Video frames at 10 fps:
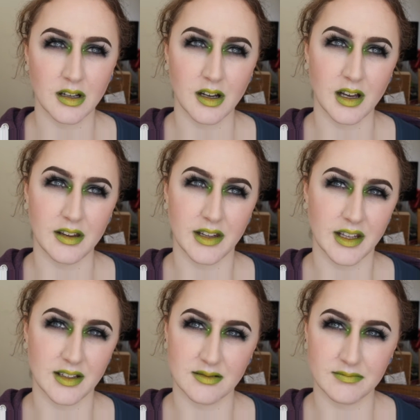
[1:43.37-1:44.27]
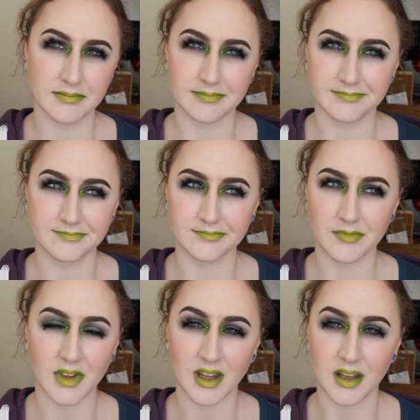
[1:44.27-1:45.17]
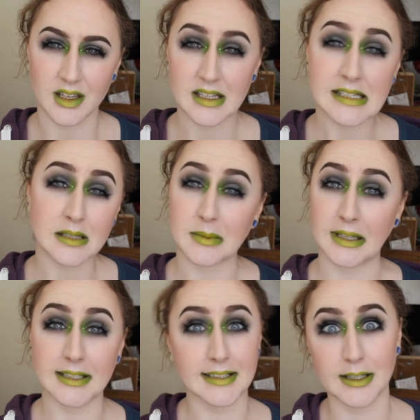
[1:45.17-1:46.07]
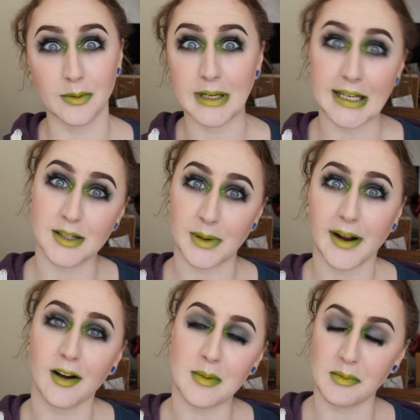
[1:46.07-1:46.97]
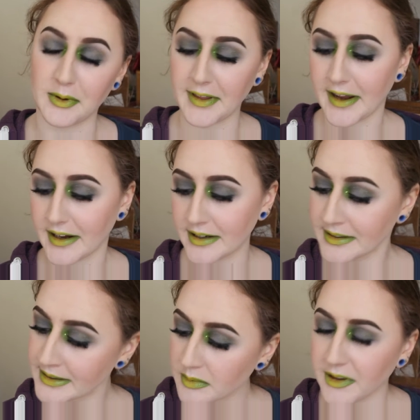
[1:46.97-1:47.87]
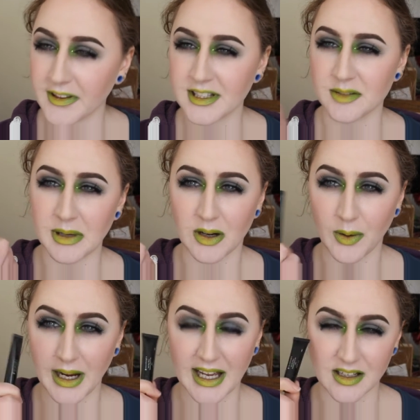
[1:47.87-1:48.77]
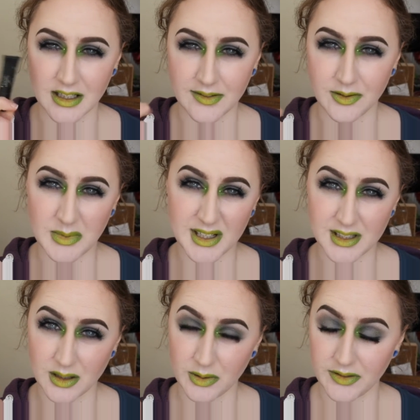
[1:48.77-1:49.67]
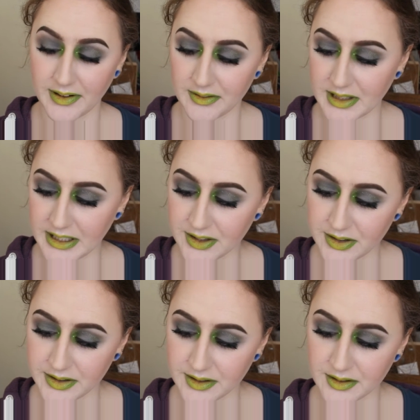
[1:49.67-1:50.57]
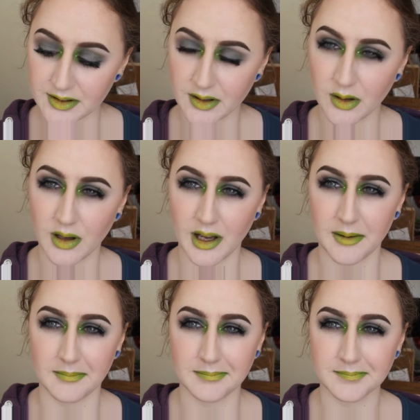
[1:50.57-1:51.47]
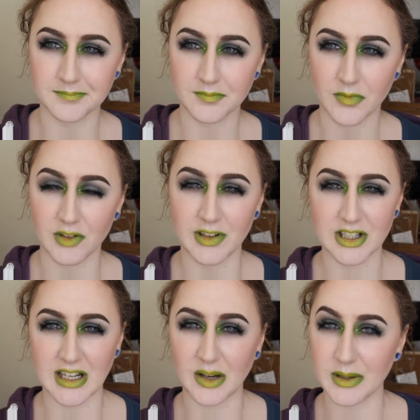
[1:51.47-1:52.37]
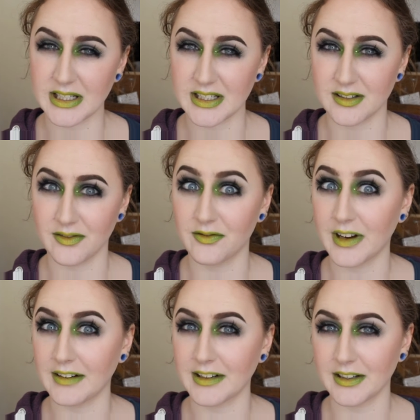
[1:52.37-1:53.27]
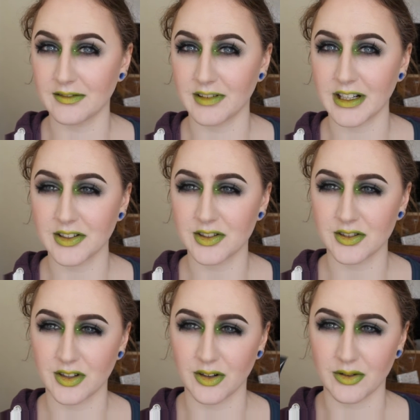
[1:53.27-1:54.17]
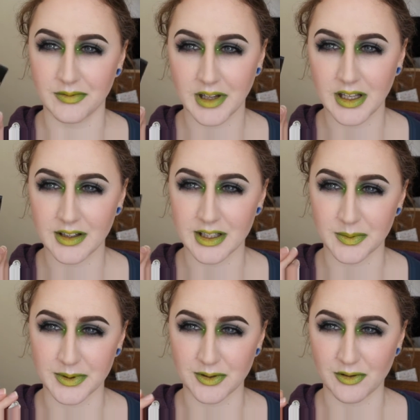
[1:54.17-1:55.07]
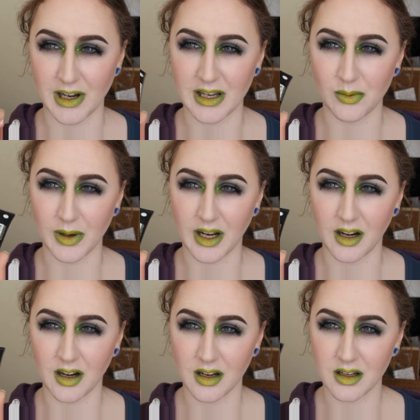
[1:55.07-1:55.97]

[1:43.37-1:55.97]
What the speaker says: and then some colours I don't need so I can't remember what they are. But this has been quite handy for mixing with foundations. The Rich Liquid is very rich, so this one's great when